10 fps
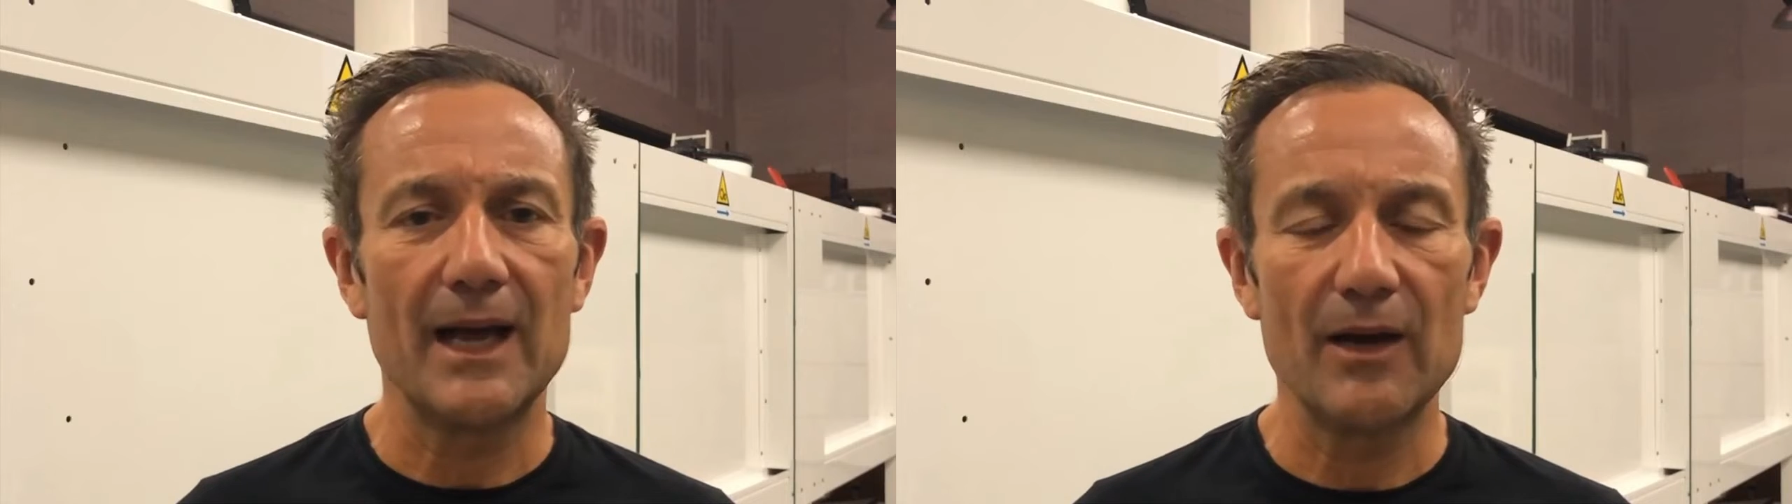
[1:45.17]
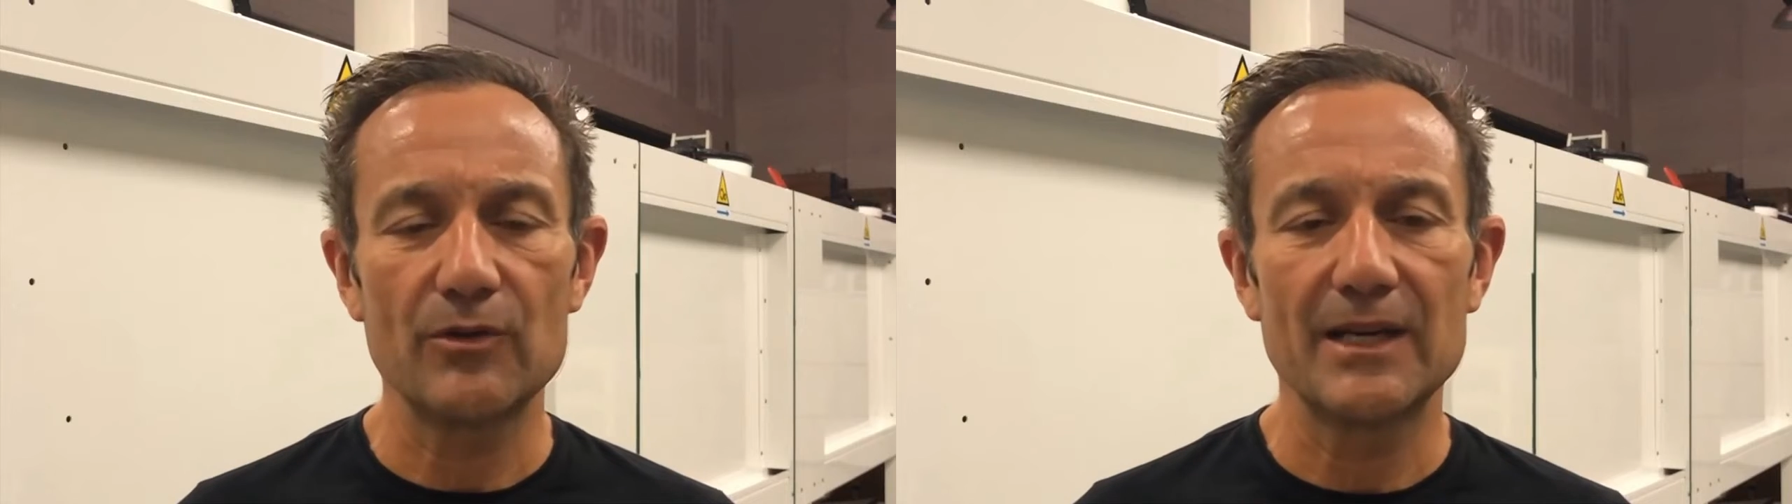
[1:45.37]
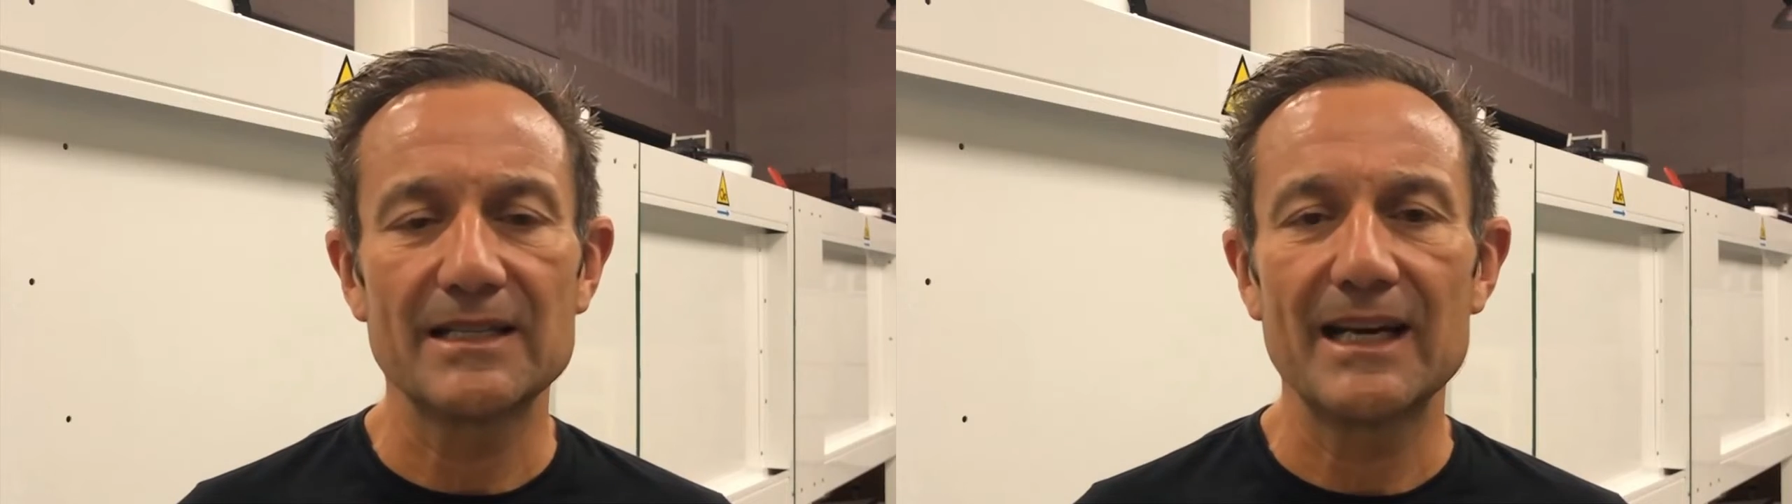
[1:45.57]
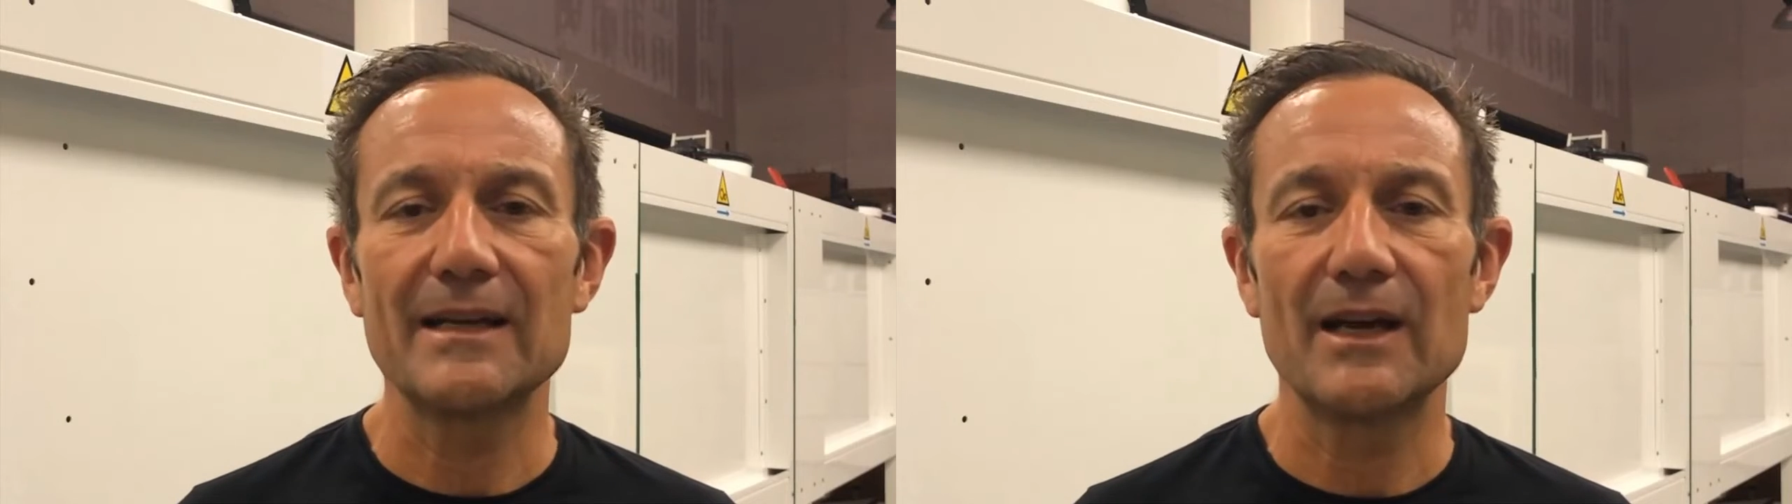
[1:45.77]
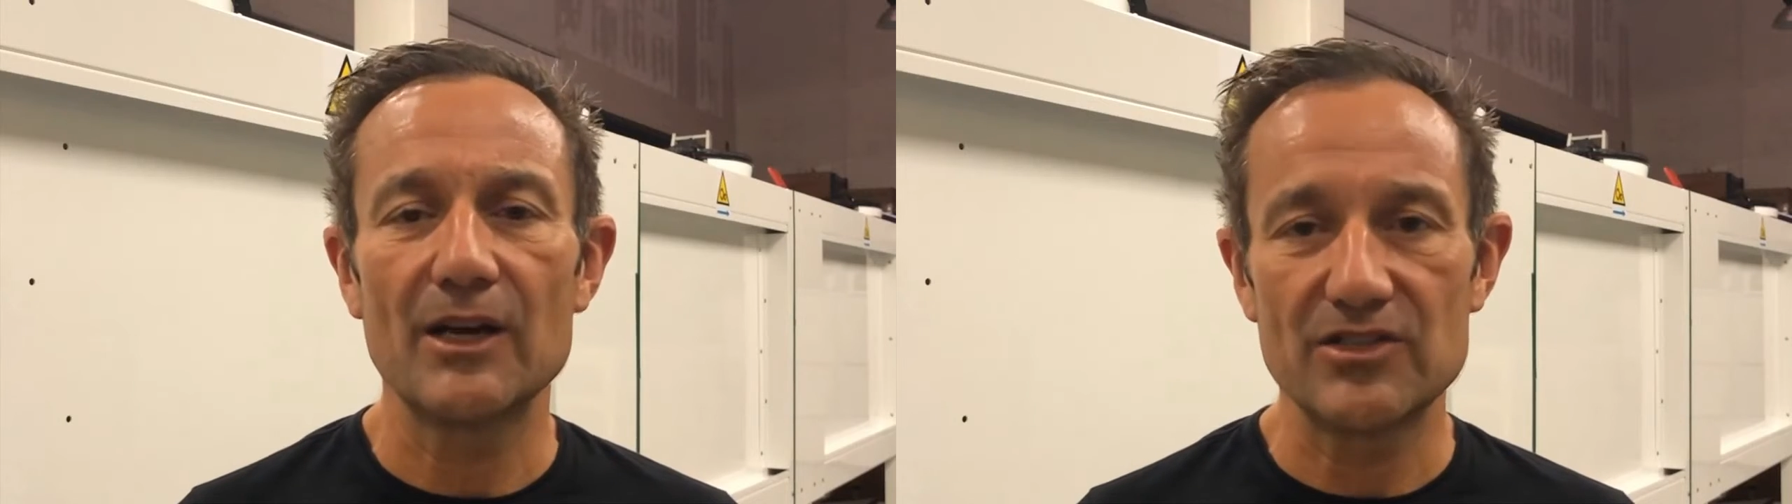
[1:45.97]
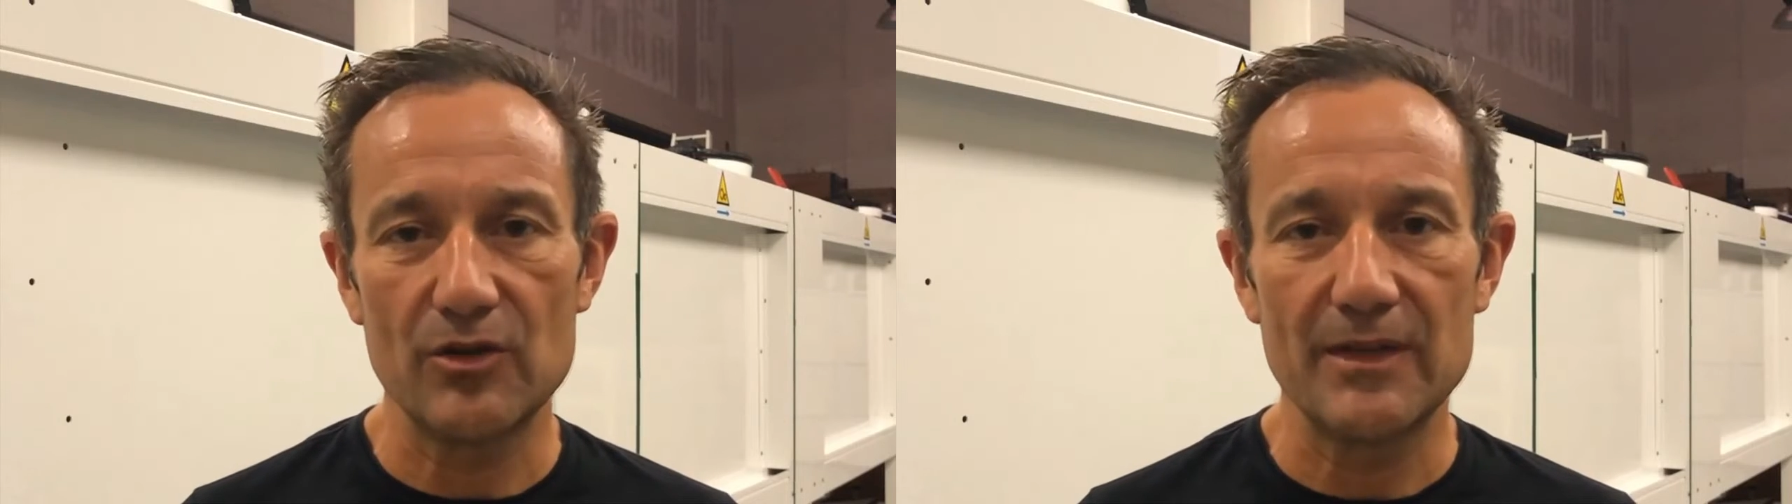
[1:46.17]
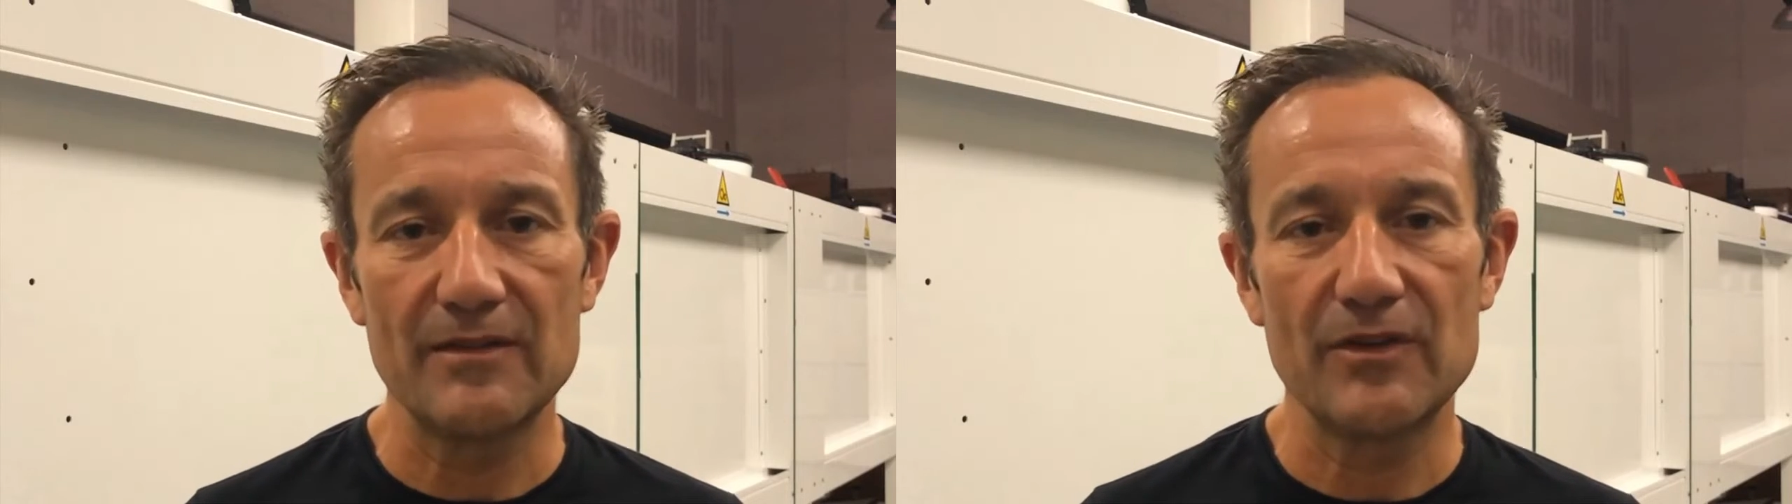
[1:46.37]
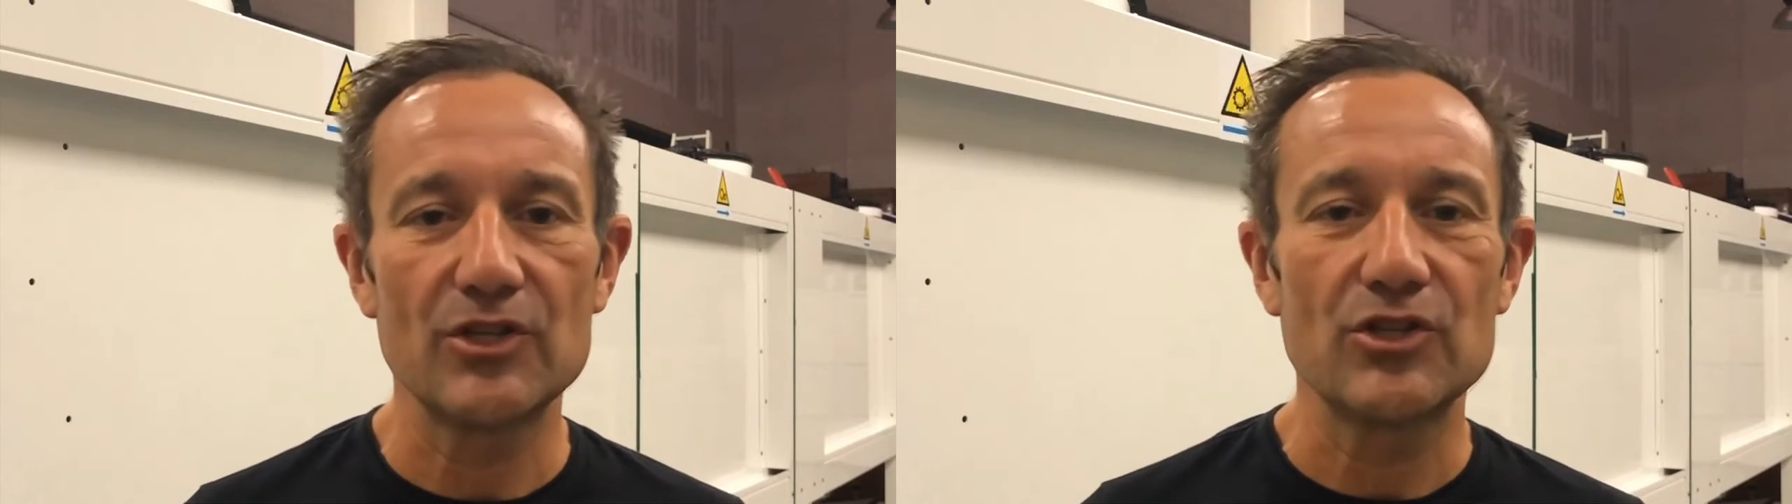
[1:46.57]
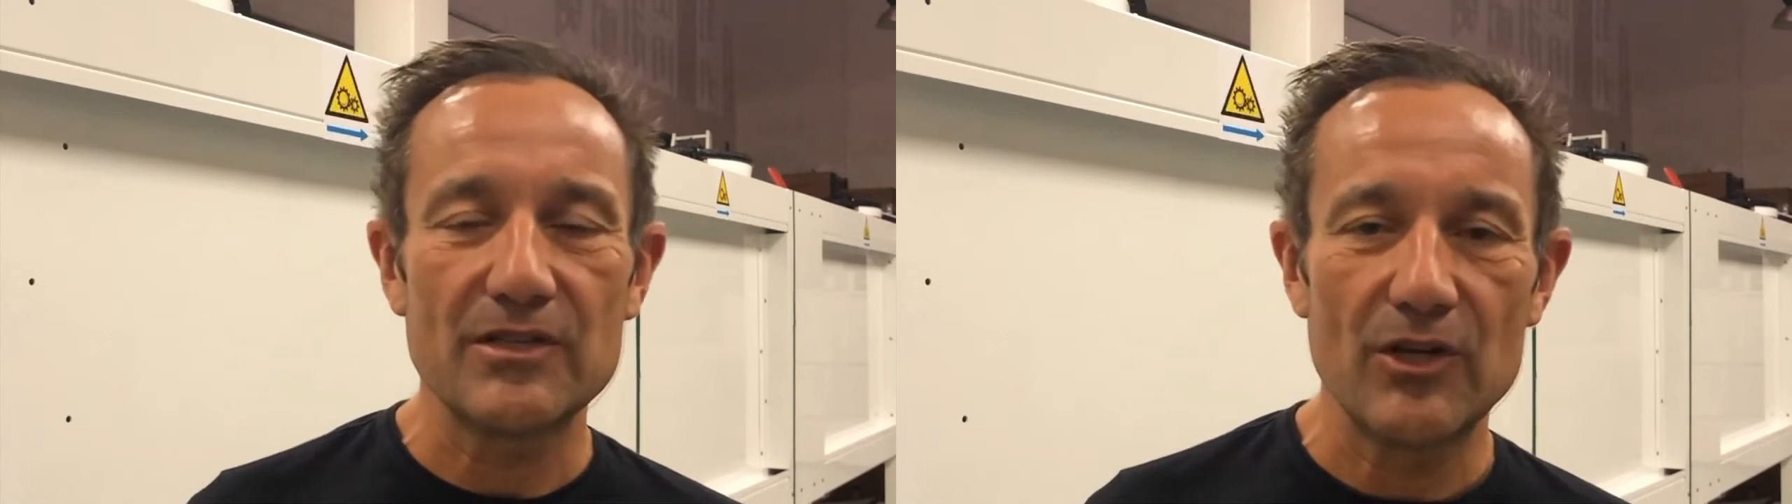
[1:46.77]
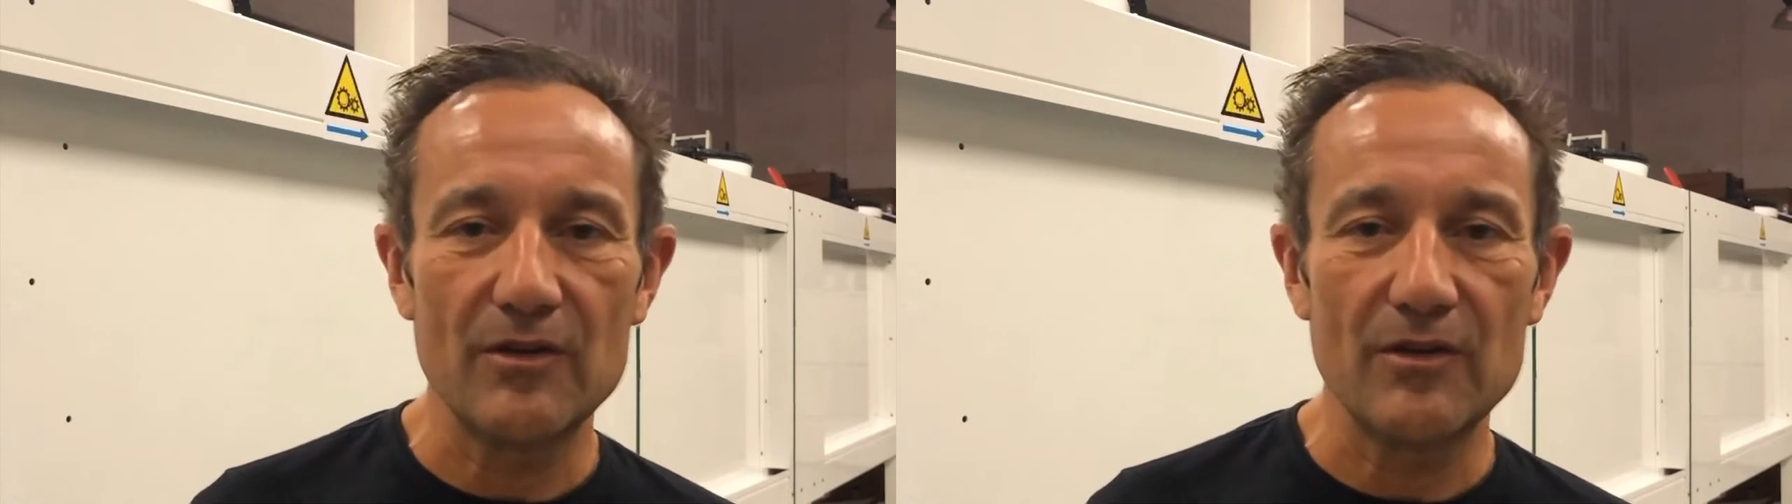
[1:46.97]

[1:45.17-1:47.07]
How do I say? There are so many versions